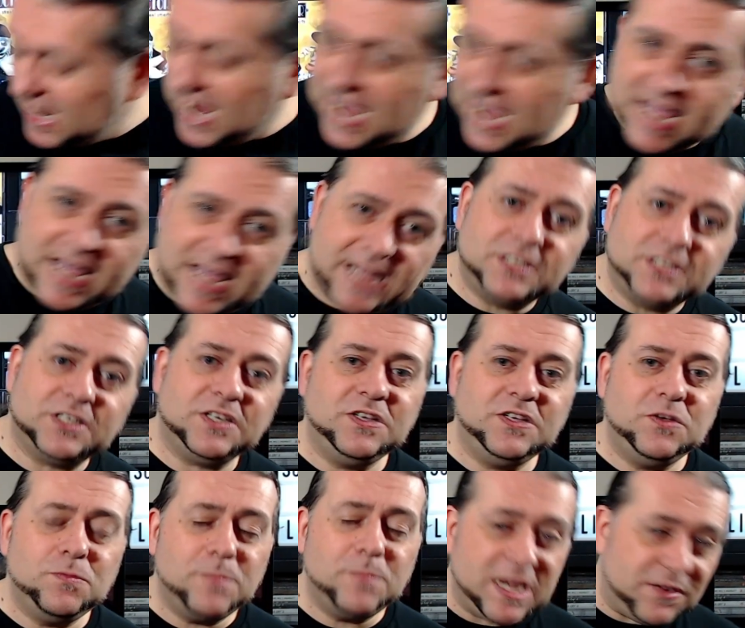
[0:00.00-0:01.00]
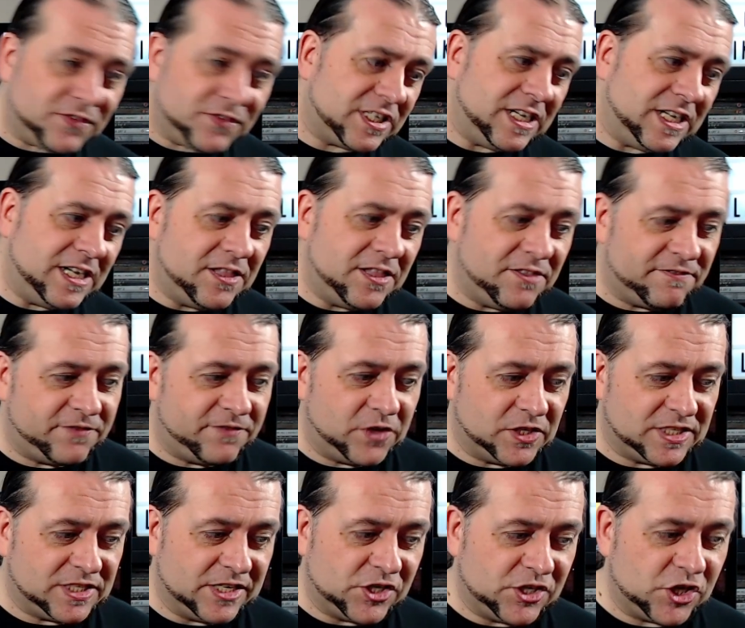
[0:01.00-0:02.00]
And you may have seen in the
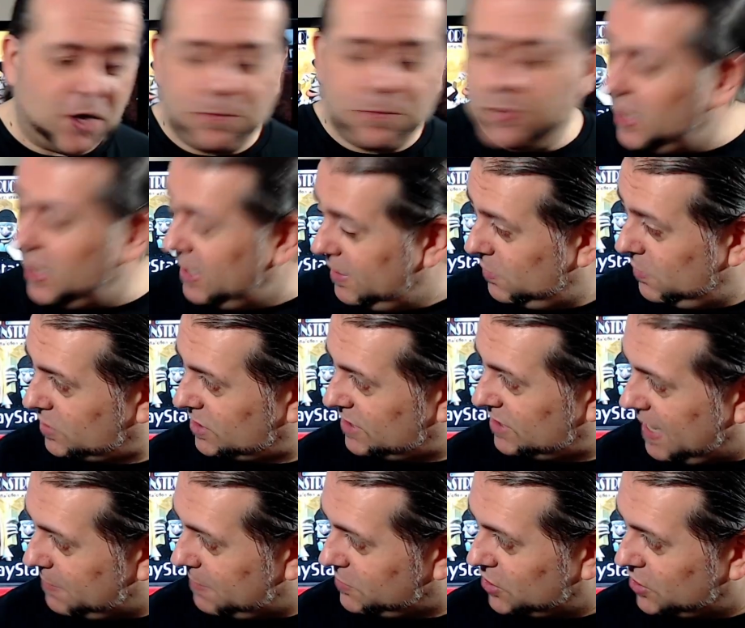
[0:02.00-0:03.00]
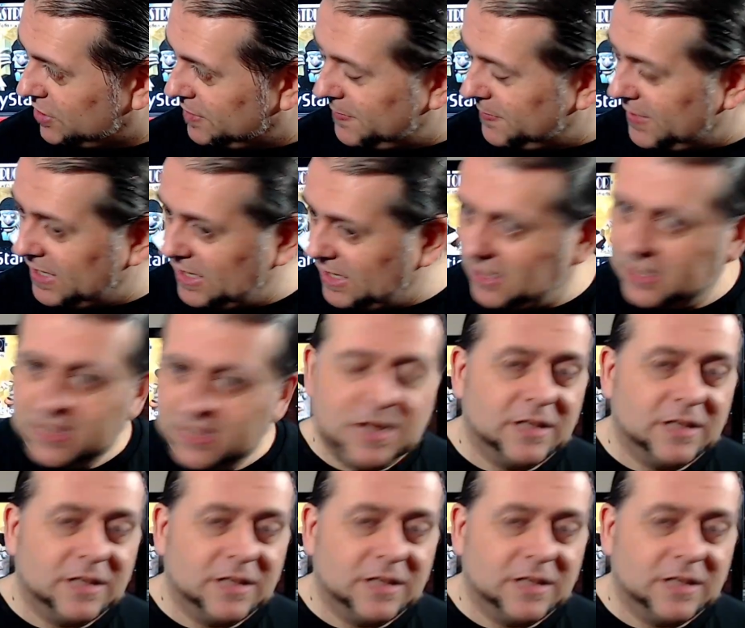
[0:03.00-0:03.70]
footage, I'll put a little snapshot up there.